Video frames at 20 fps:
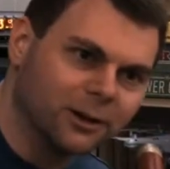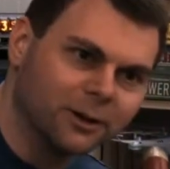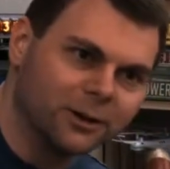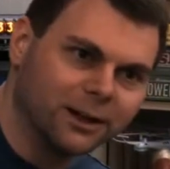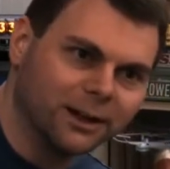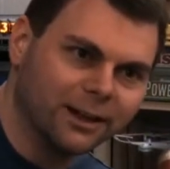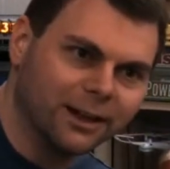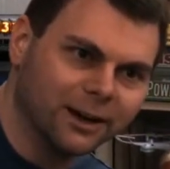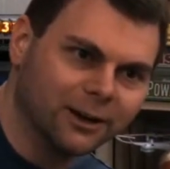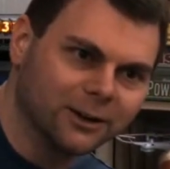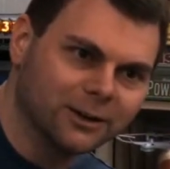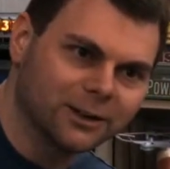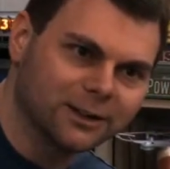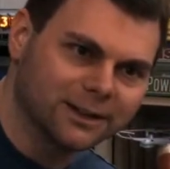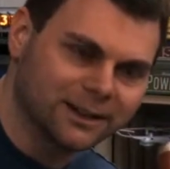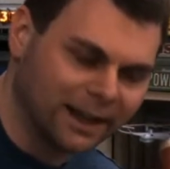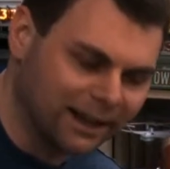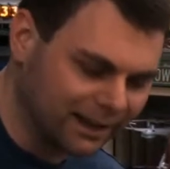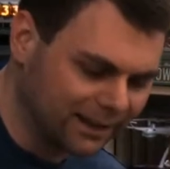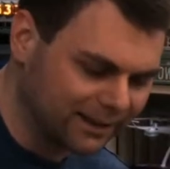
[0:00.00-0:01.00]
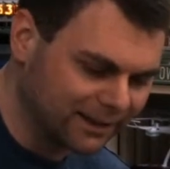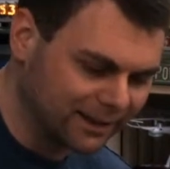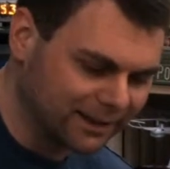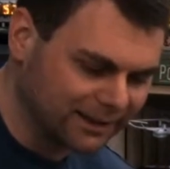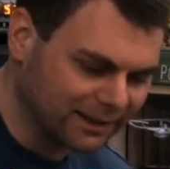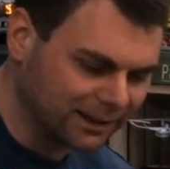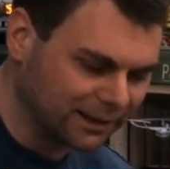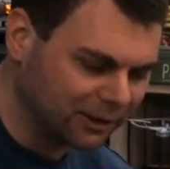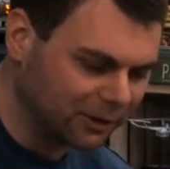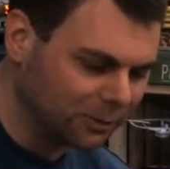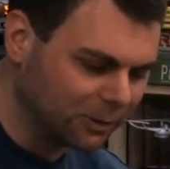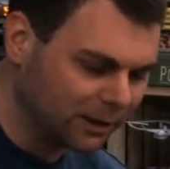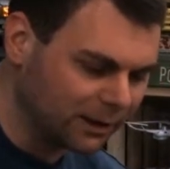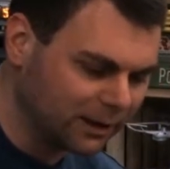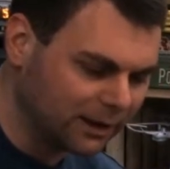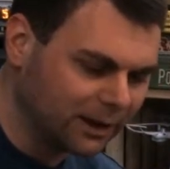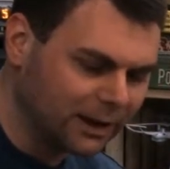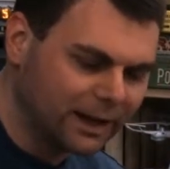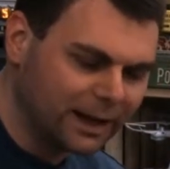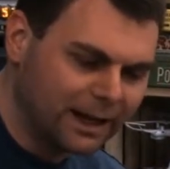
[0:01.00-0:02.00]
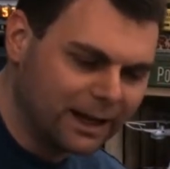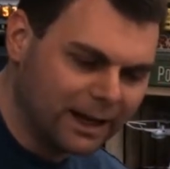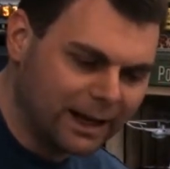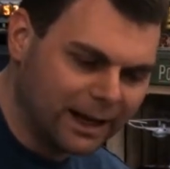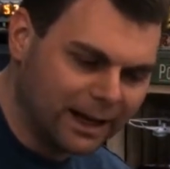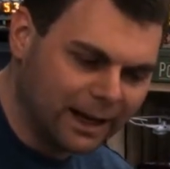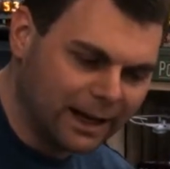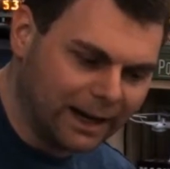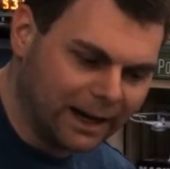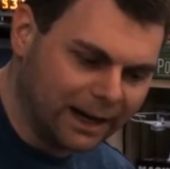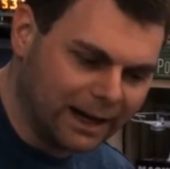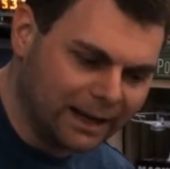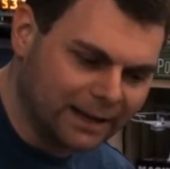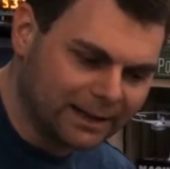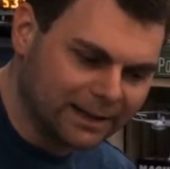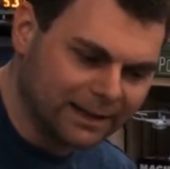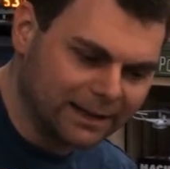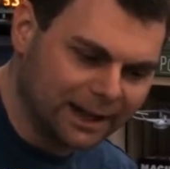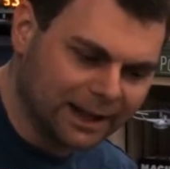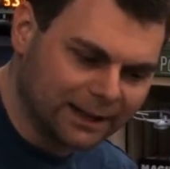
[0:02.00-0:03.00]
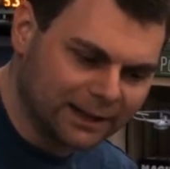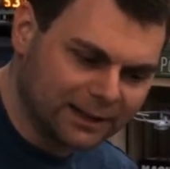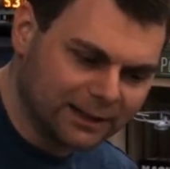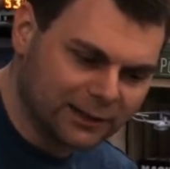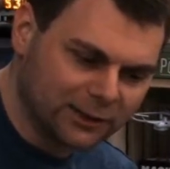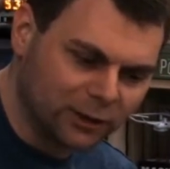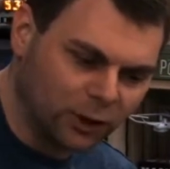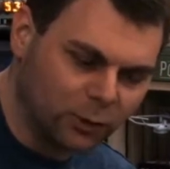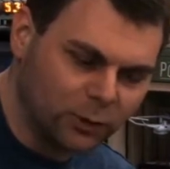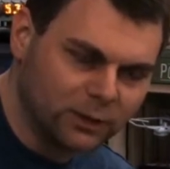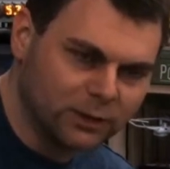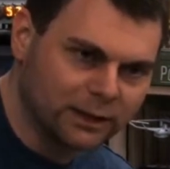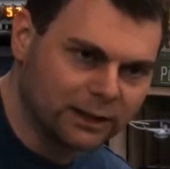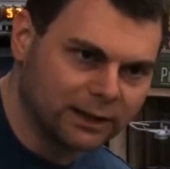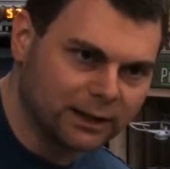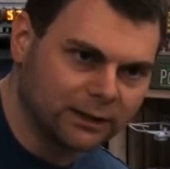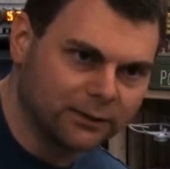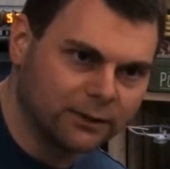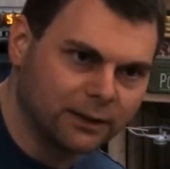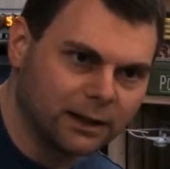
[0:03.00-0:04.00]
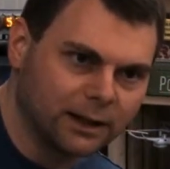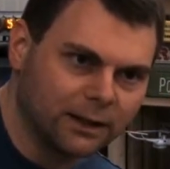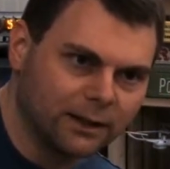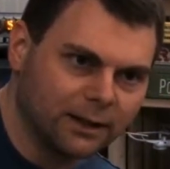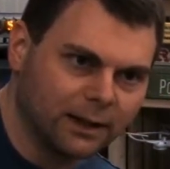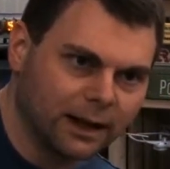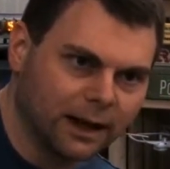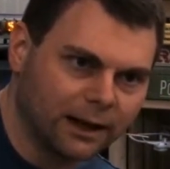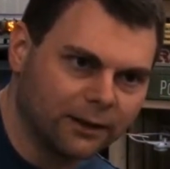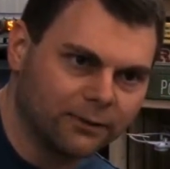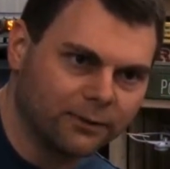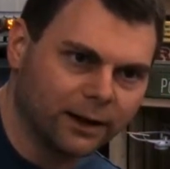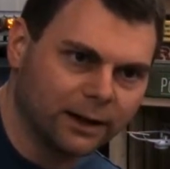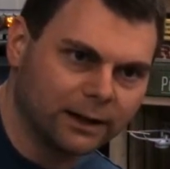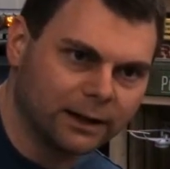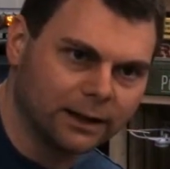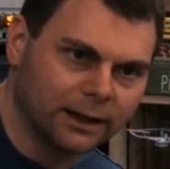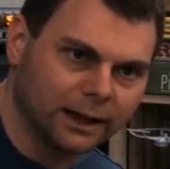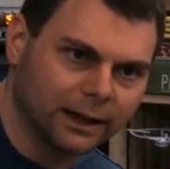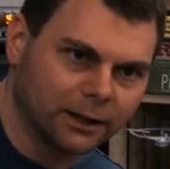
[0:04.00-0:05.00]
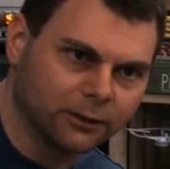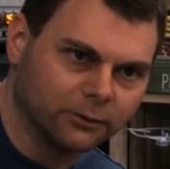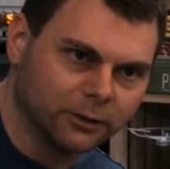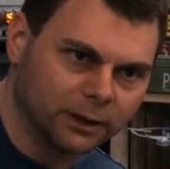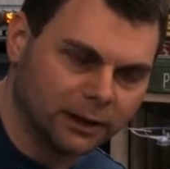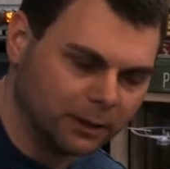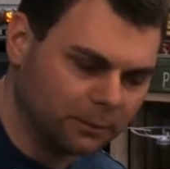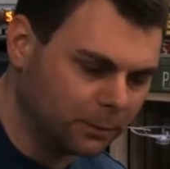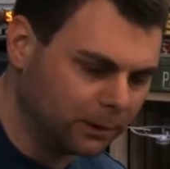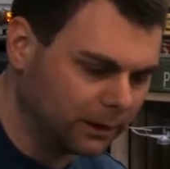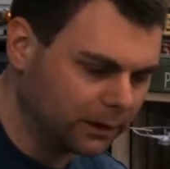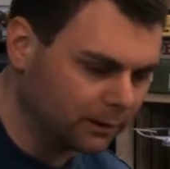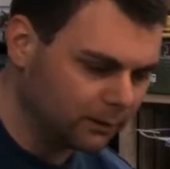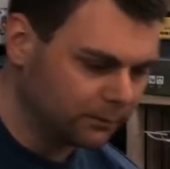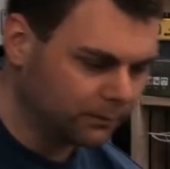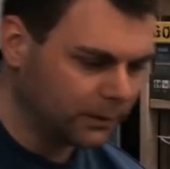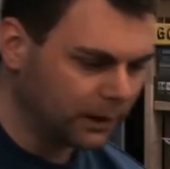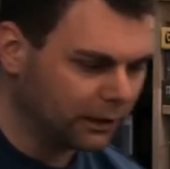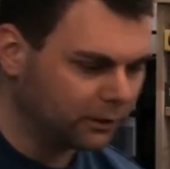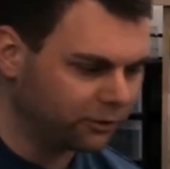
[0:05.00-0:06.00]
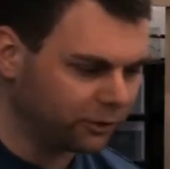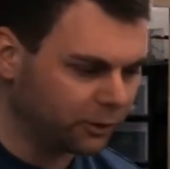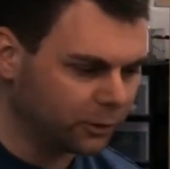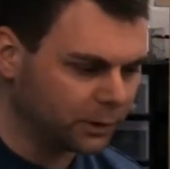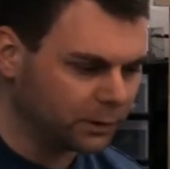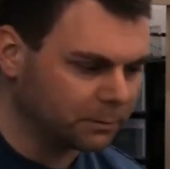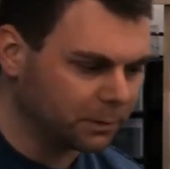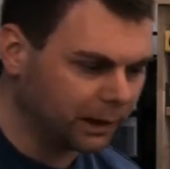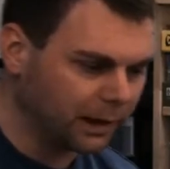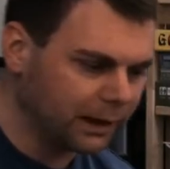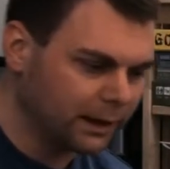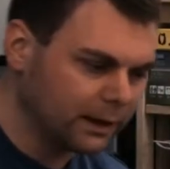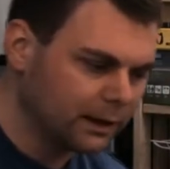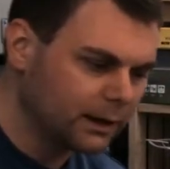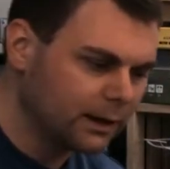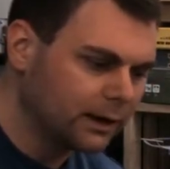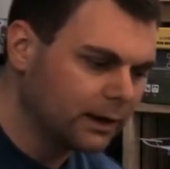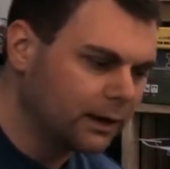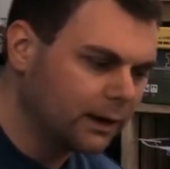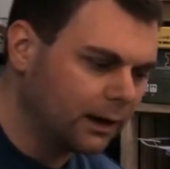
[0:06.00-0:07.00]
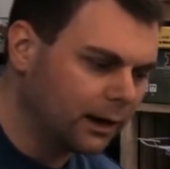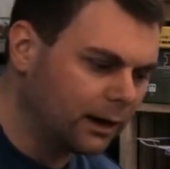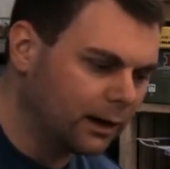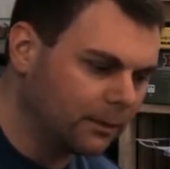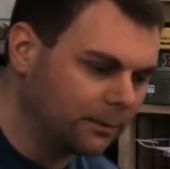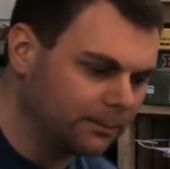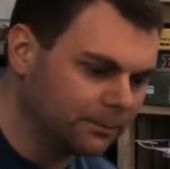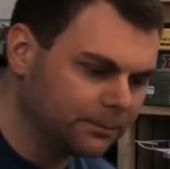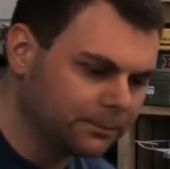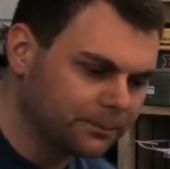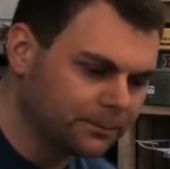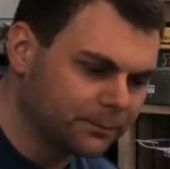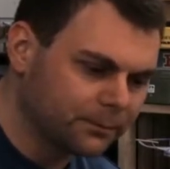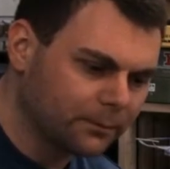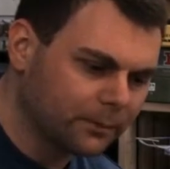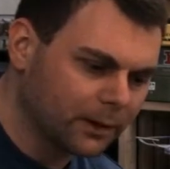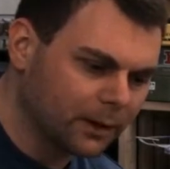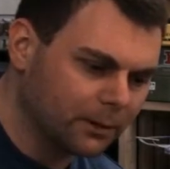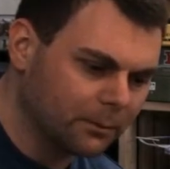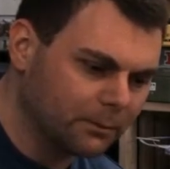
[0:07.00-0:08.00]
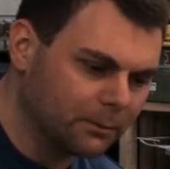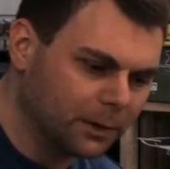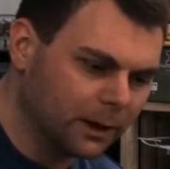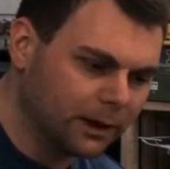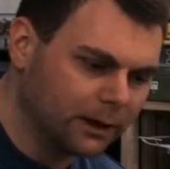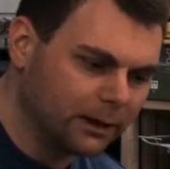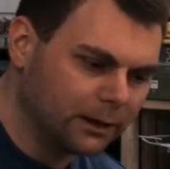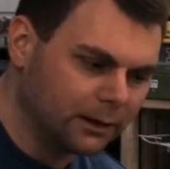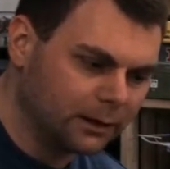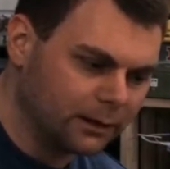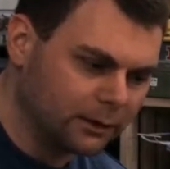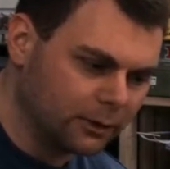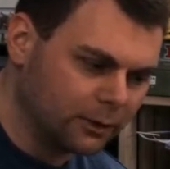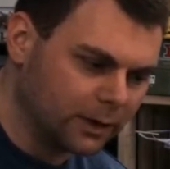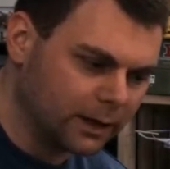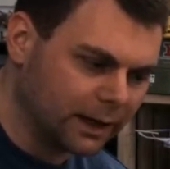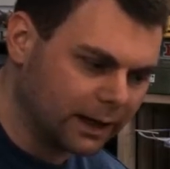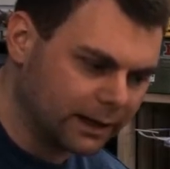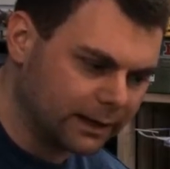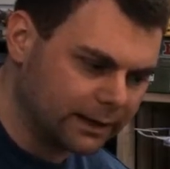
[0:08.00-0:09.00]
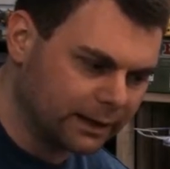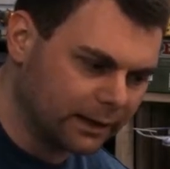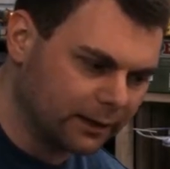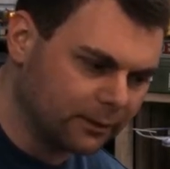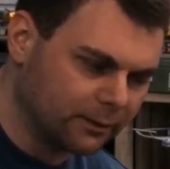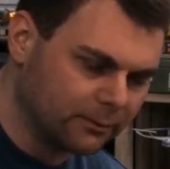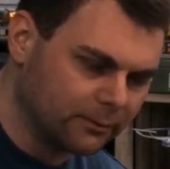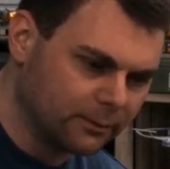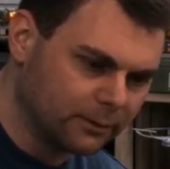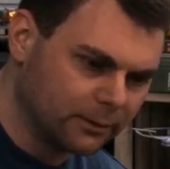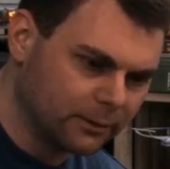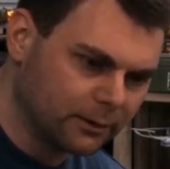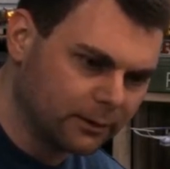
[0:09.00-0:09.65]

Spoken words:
glued in there to silence this a little bit. It's not so significant that I find it like a really big issue in playing, but you can kind of tell.